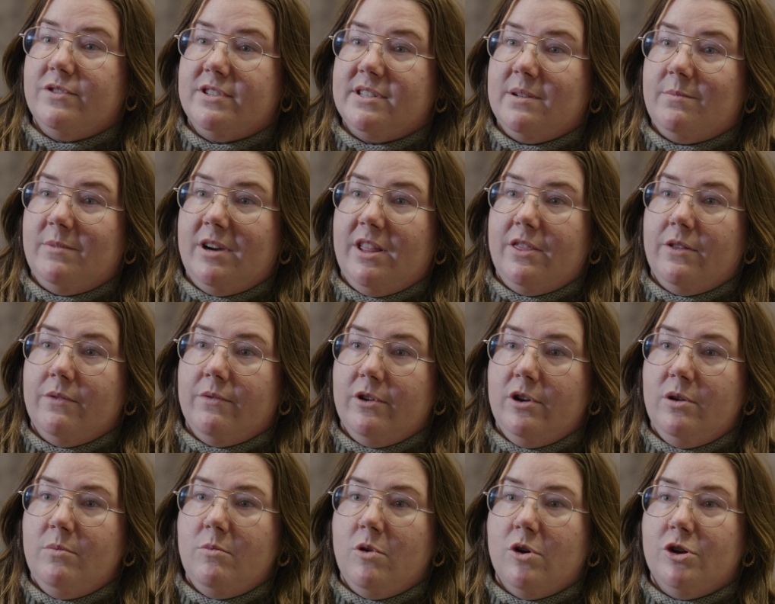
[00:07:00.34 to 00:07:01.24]
for someone in the
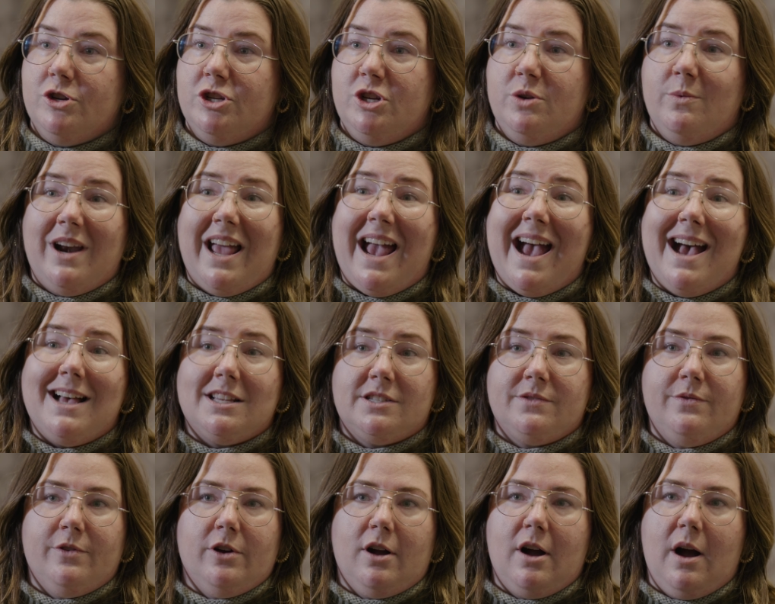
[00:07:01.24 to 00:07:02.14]
room or do you want to
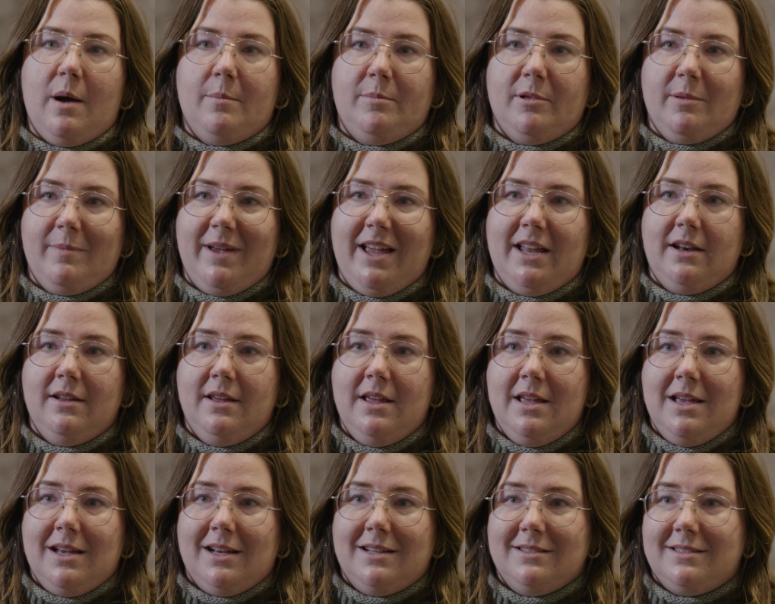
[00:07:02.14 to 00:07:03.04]
ask for a compliment?
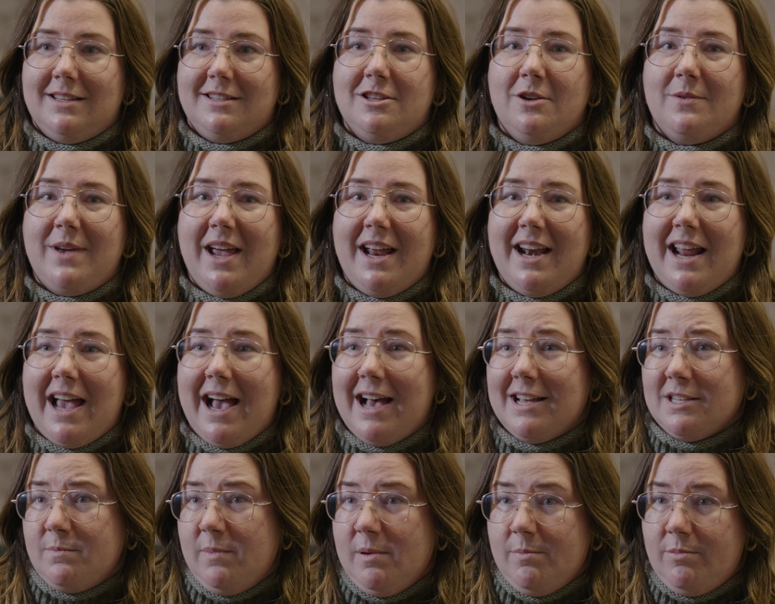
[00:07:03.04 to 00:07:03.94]
Because mm-hmm. mm -hmm. it's okay to
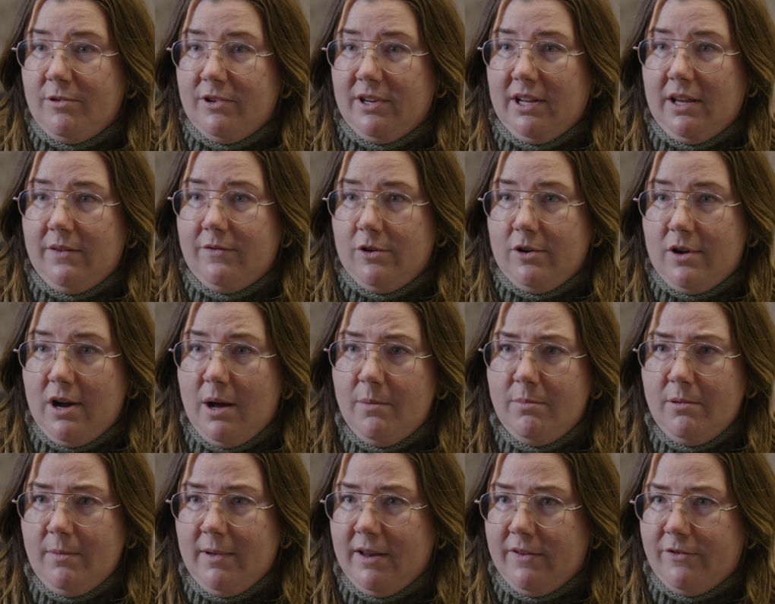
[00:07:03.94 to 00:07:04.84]
ask people to give you a
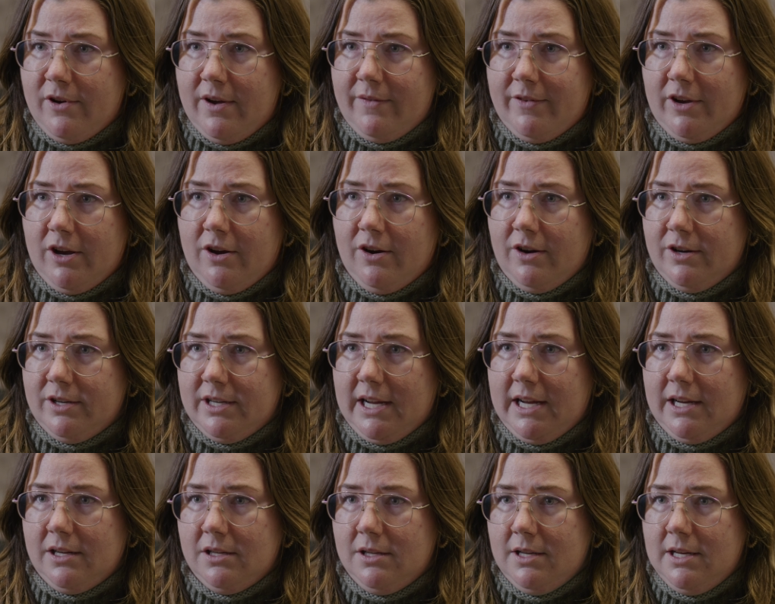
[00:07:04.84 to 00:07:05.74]
compliment if you're having a hard
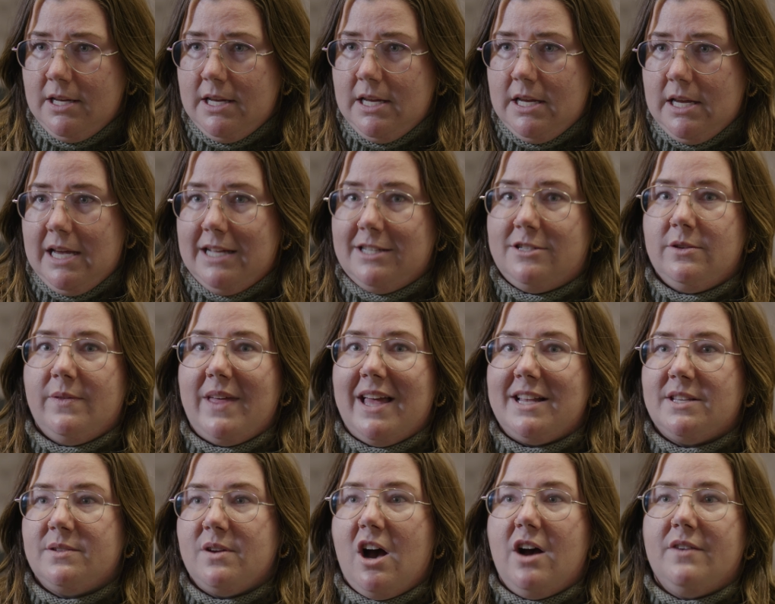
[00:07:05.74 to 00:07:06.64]
day. Yeah. And so
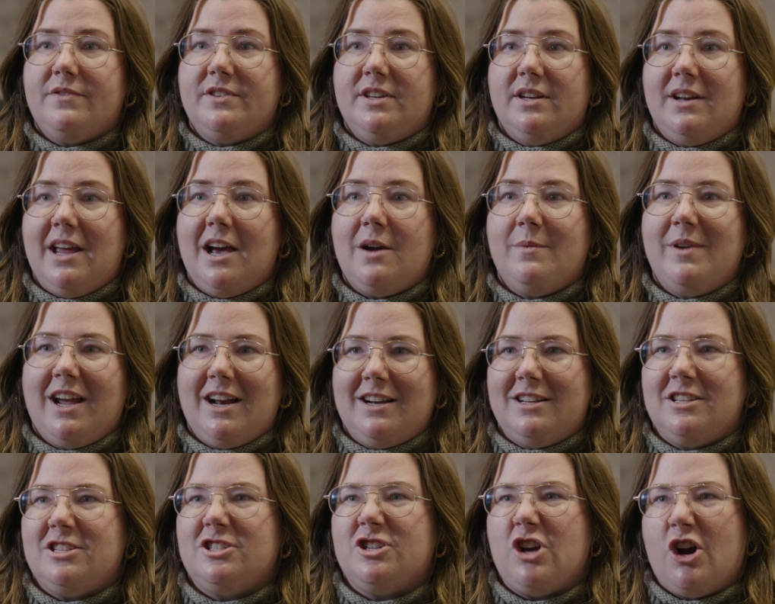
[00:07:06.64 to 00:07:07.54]
that's often how we
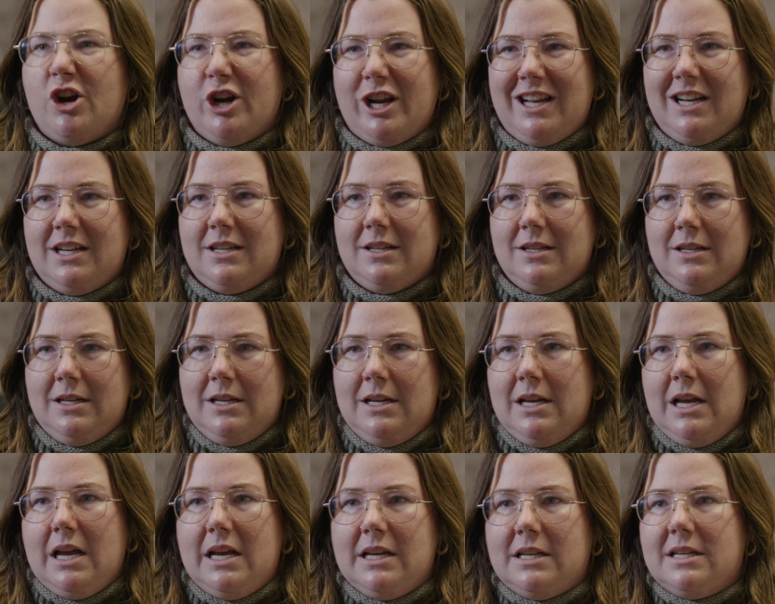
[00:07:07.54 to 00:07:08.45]
kind of started.
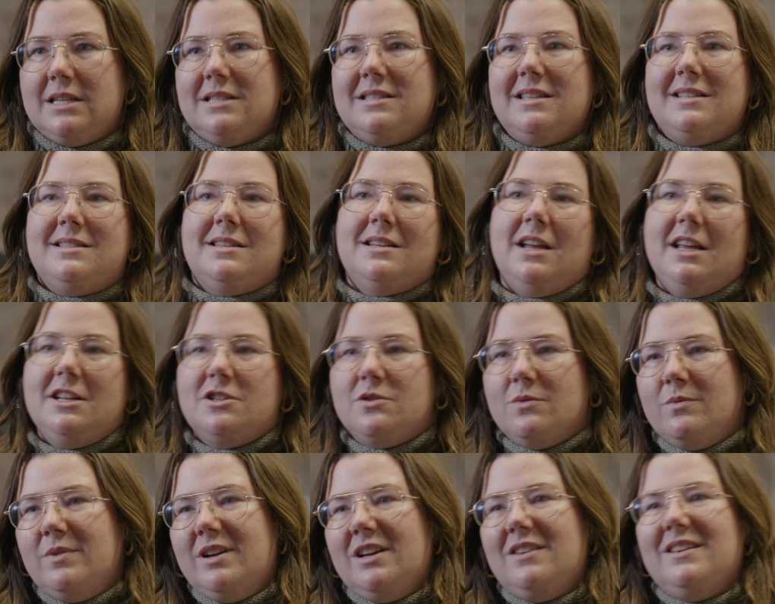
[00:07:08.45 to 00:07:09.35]
Because it's a, mm-hmm. it's
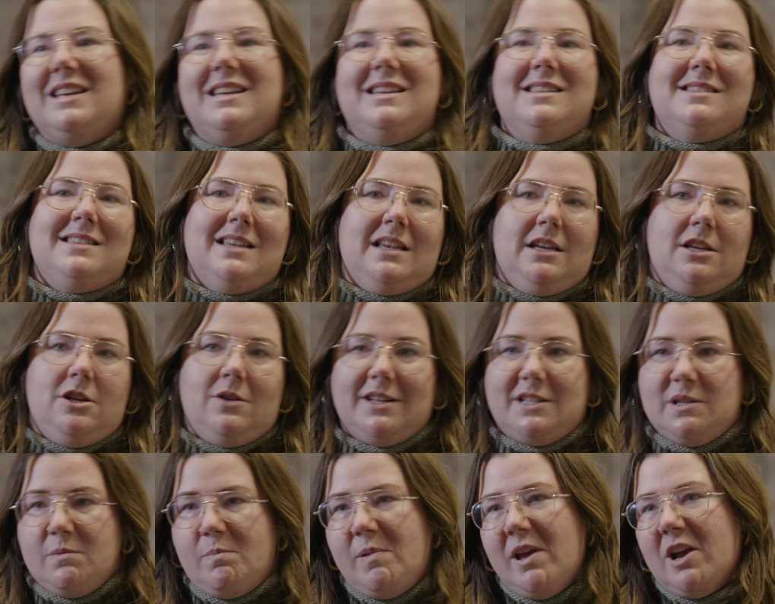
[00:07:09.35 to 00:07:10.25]
real easy. You
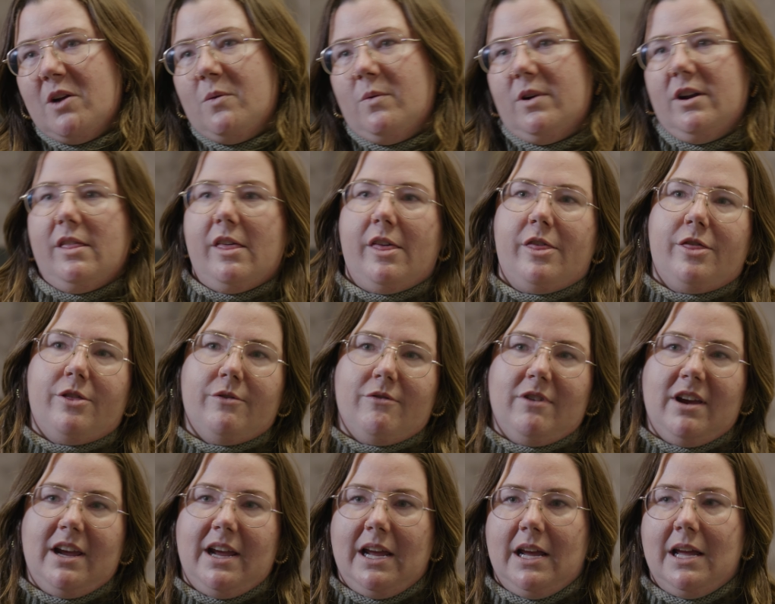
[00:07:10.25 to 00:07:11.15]
get to pick one of the
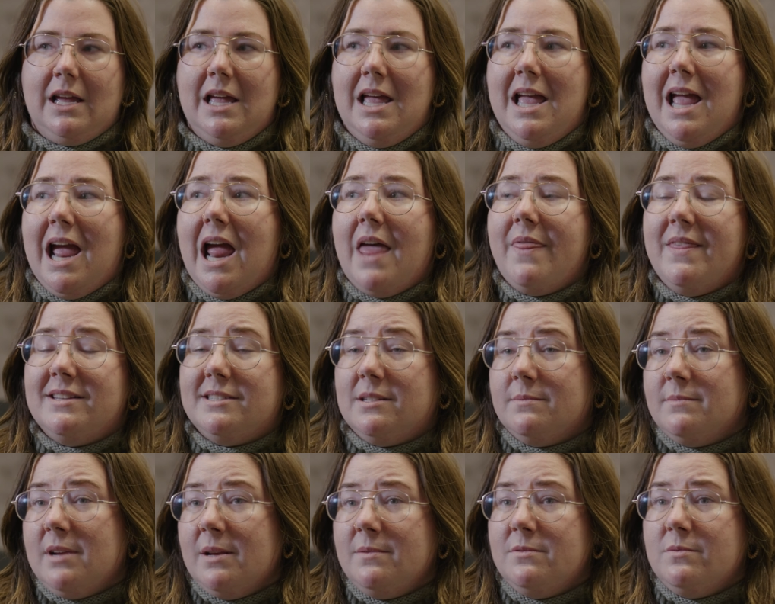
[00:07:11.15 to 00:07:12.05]
three, and then
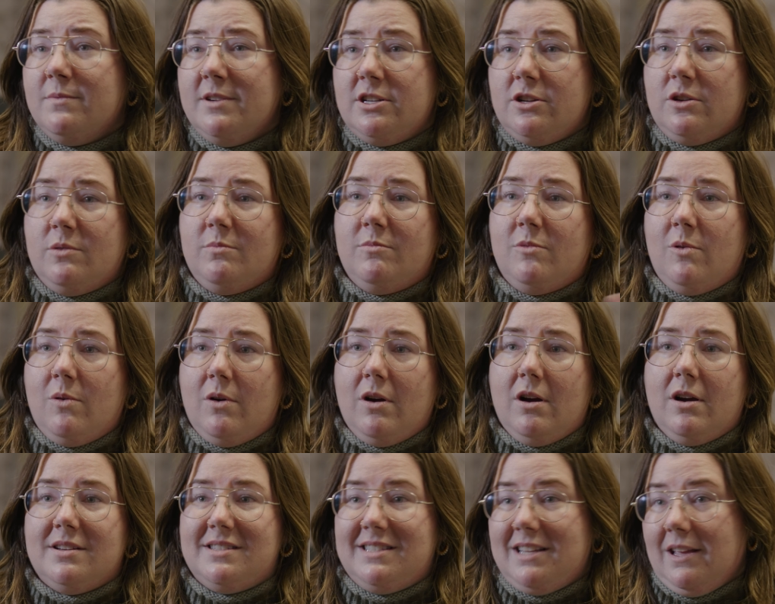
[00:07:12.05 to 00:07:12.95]
sometimes we do
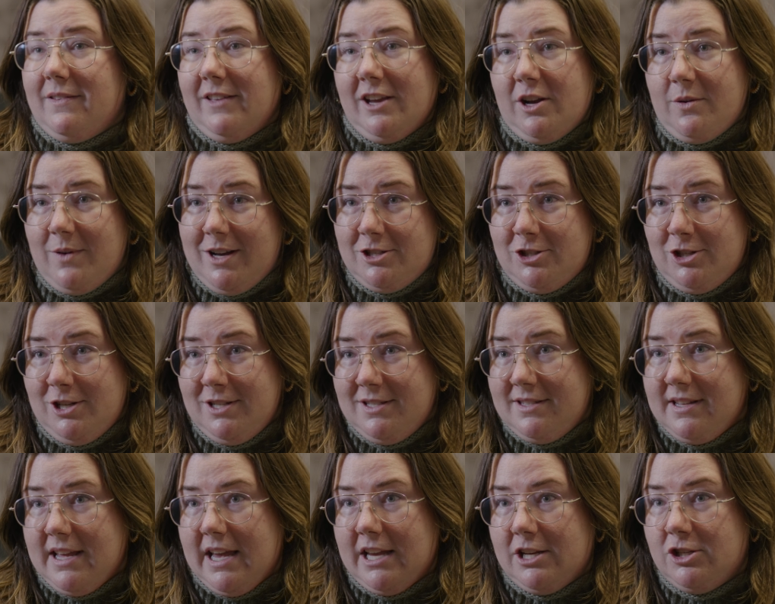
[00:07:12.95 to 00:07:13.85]
more silly
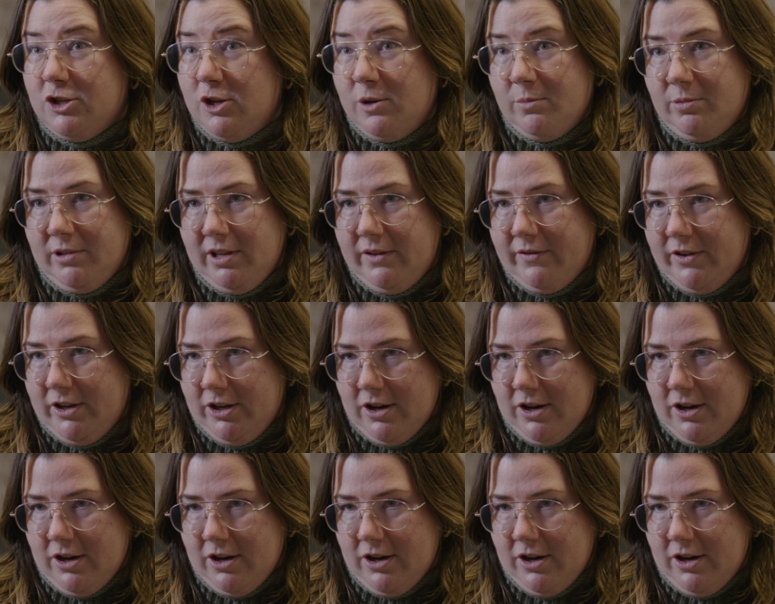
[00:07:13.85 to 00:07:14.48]
questions like, "Do you believe in